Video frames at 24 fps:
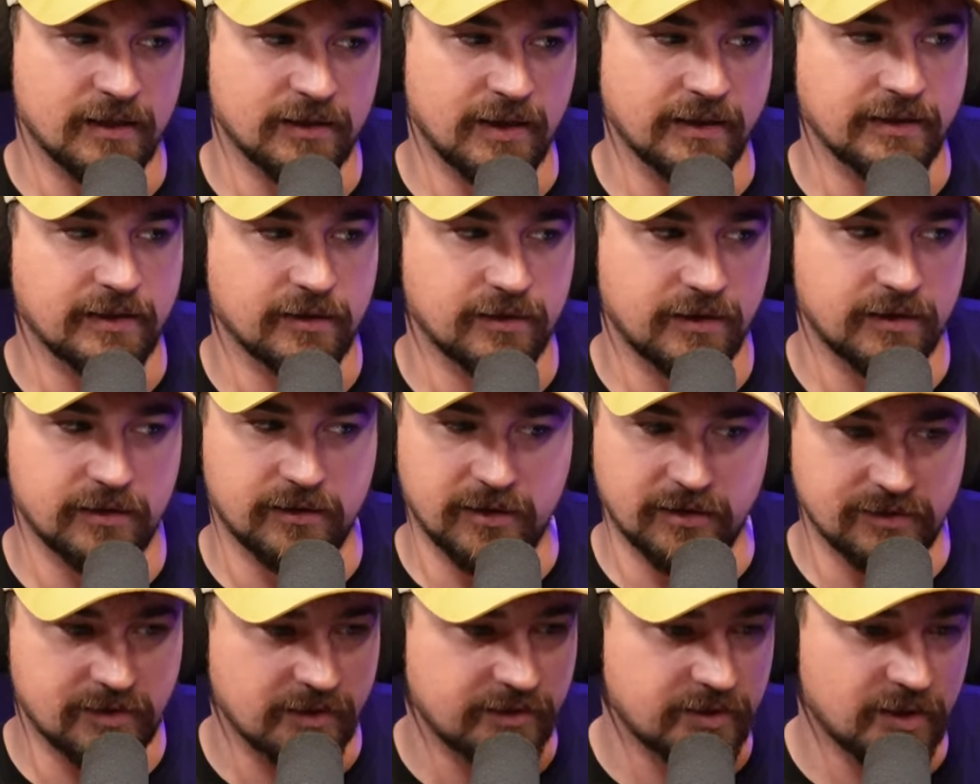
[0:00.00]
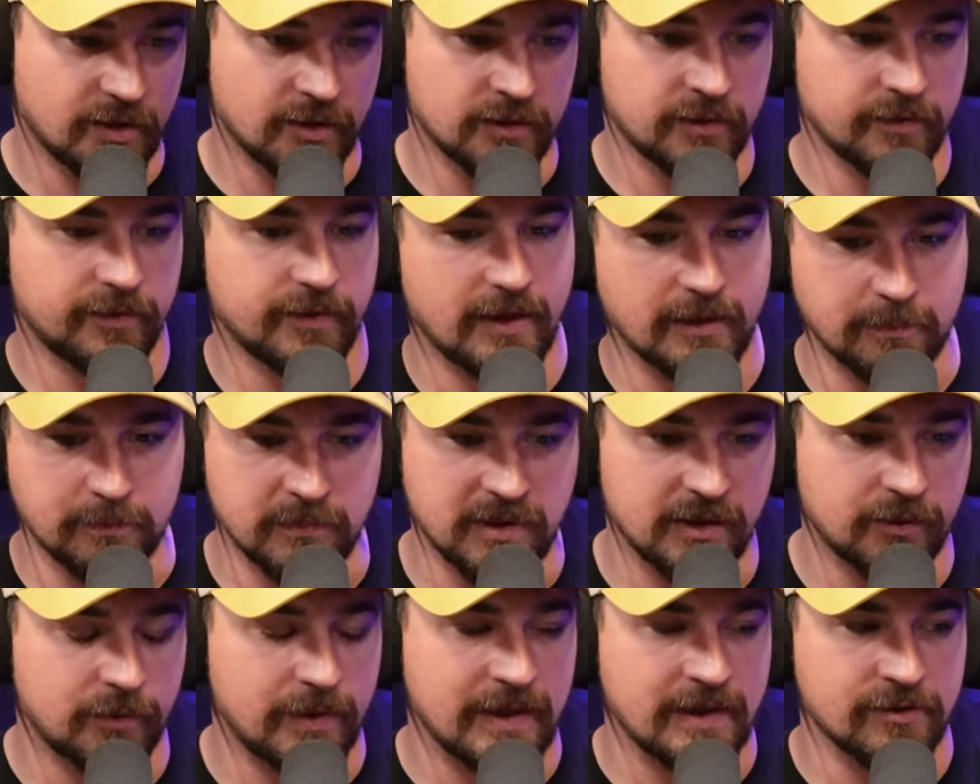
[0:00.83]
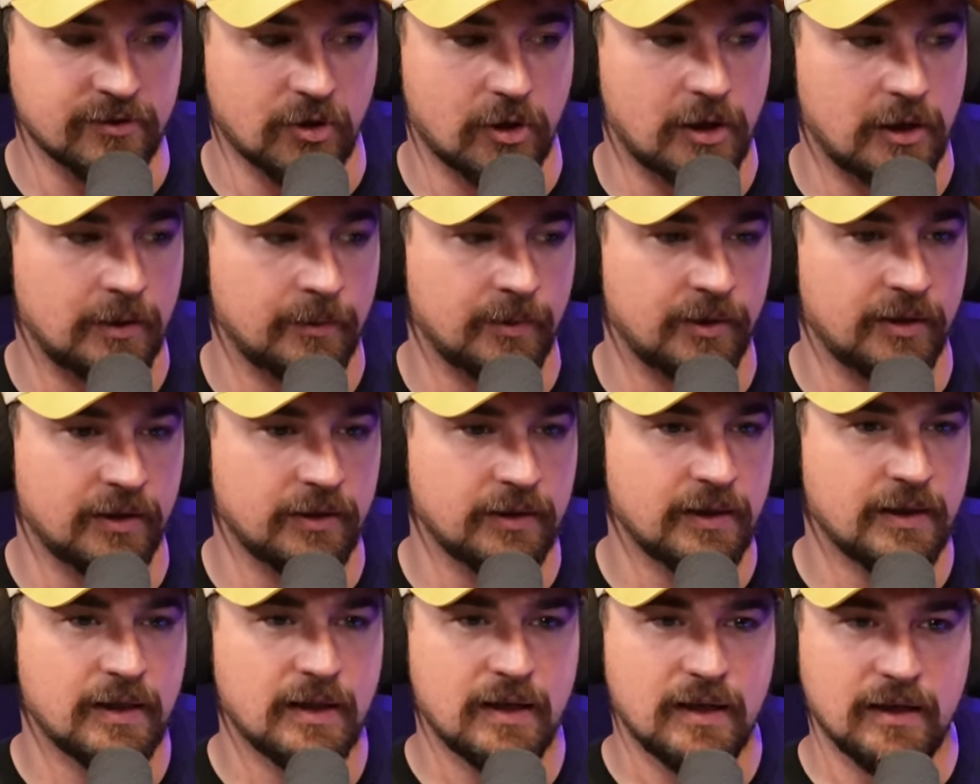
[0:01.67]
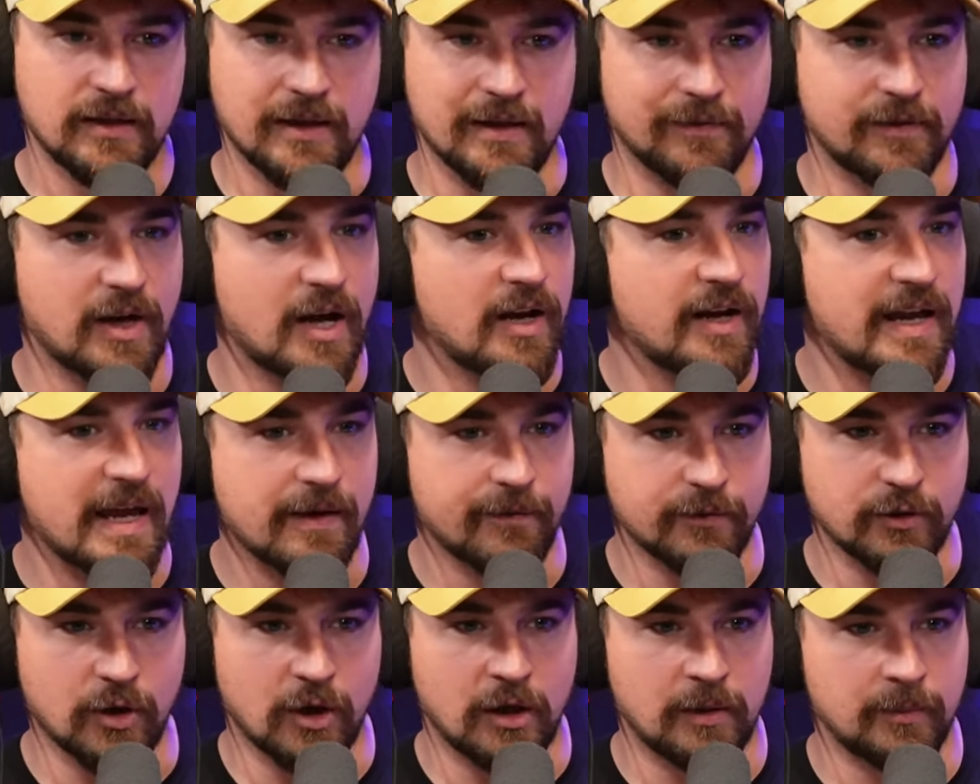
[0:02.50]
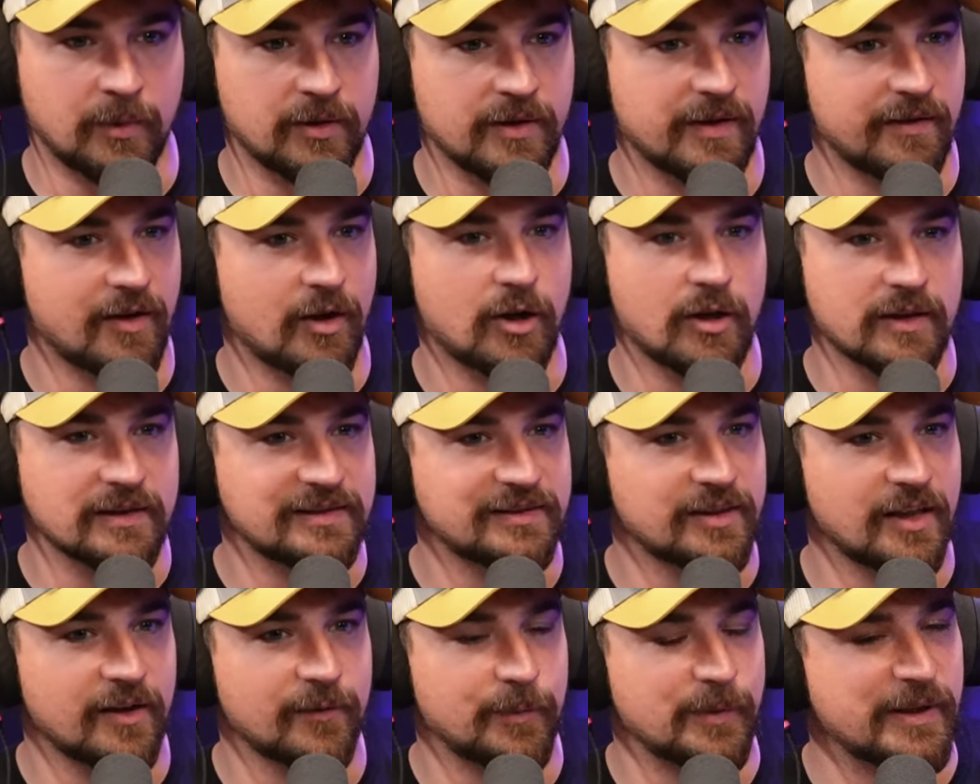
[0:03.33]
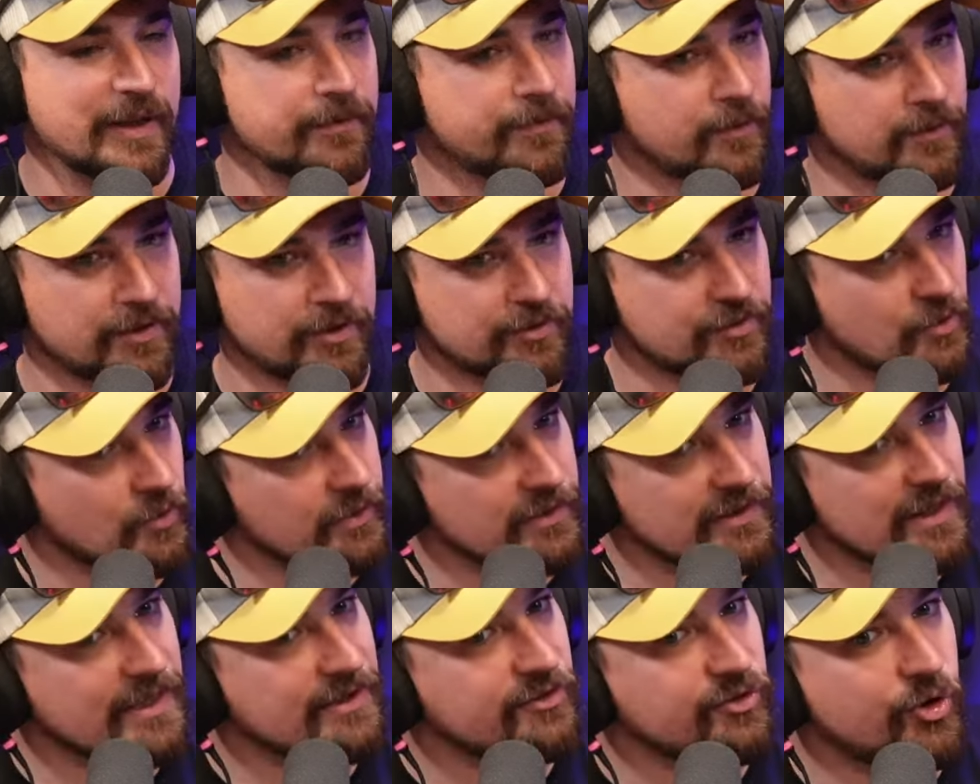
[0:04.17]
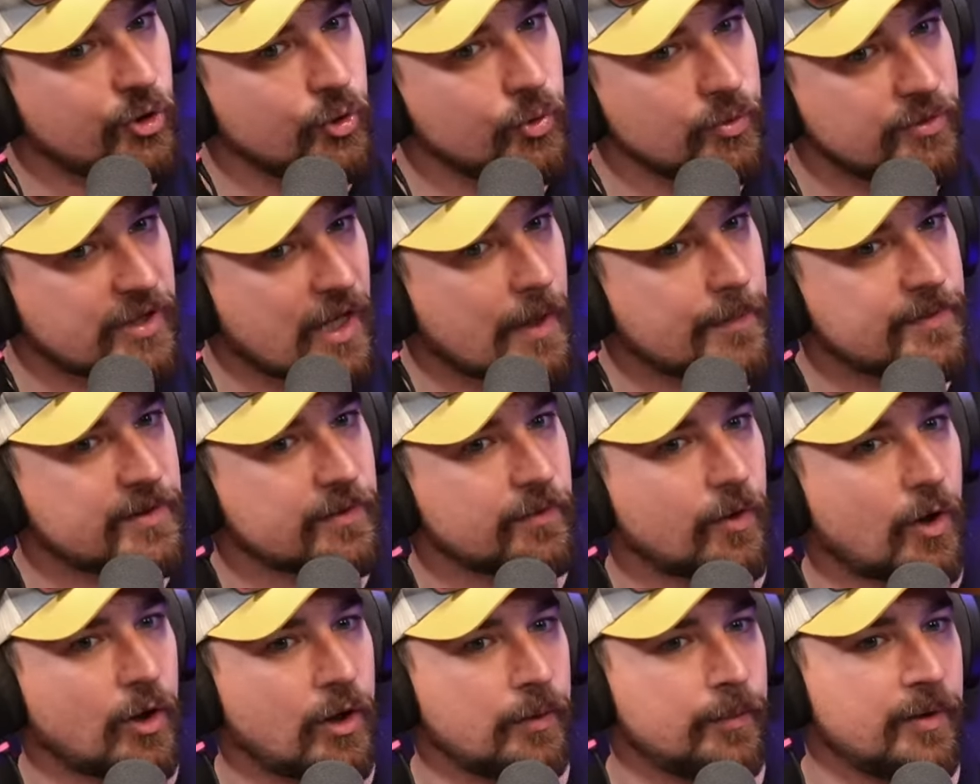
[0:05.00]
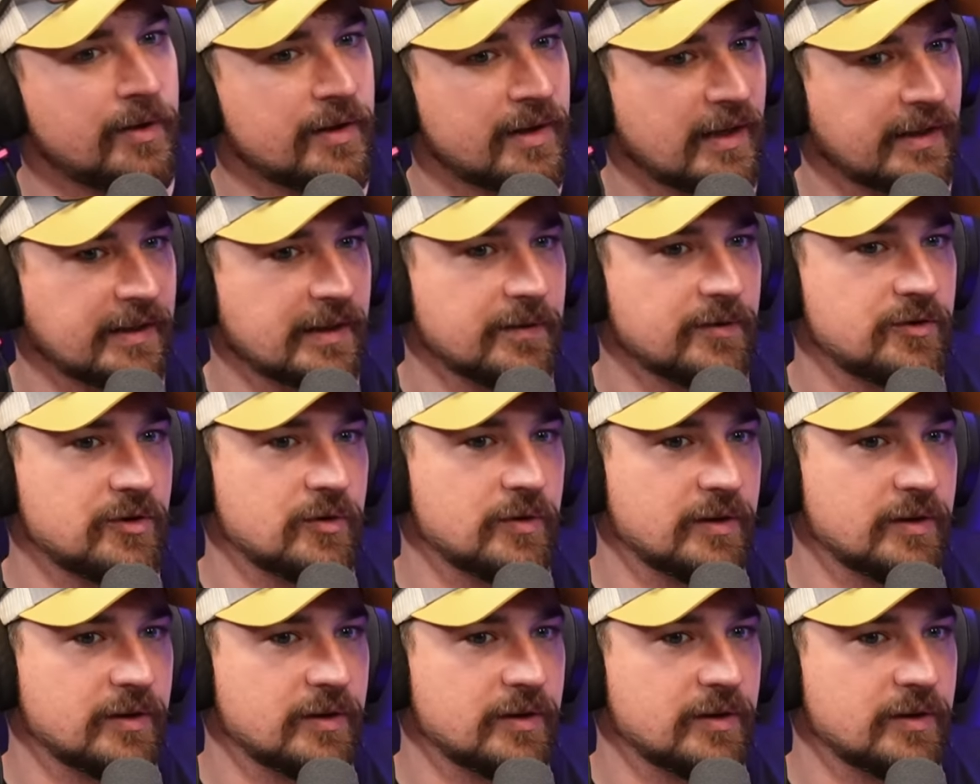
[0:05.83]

Like th- there's a ton of like mid-range yeah, armor. see, I, they've got heavy armor. They got all this stuff, but they've there's only like two types of armor that gives mm-hmm.